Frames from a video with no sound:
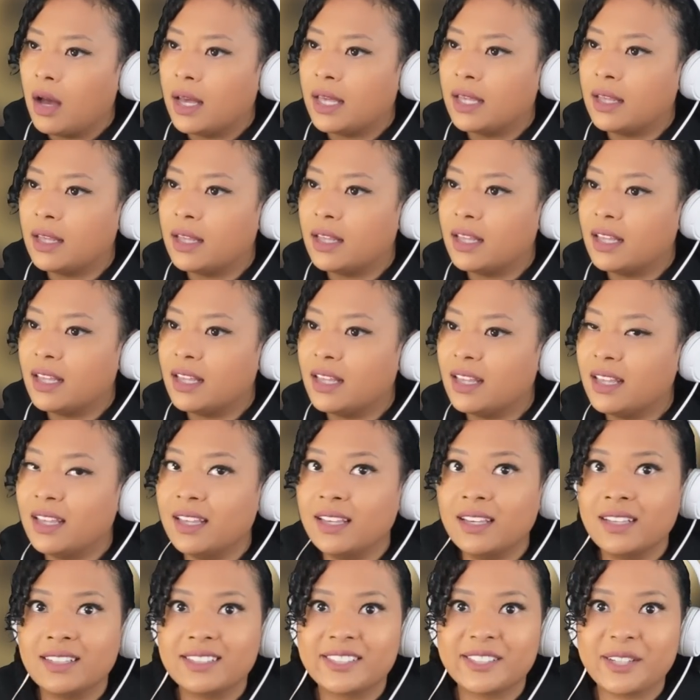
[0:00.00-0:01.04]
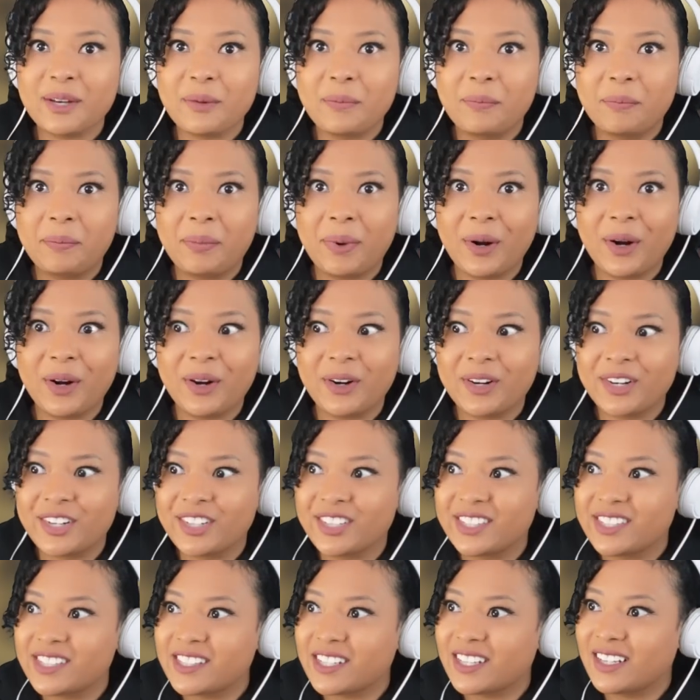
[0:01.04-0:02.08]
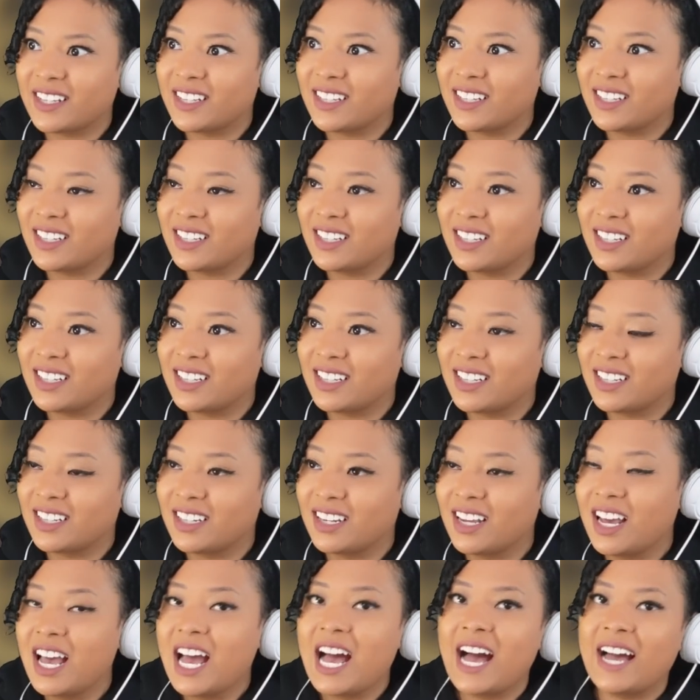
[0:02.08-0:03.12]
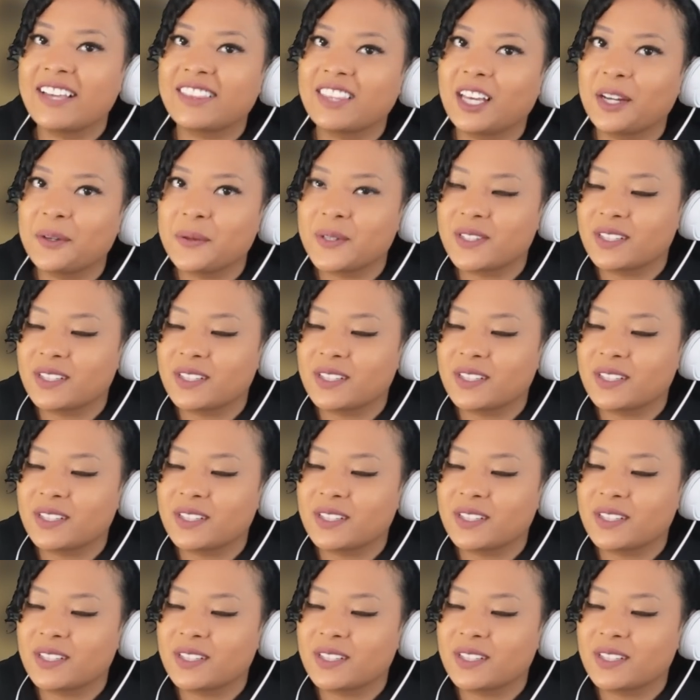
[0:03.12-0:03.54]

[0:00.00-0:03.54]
It is a person. I thought it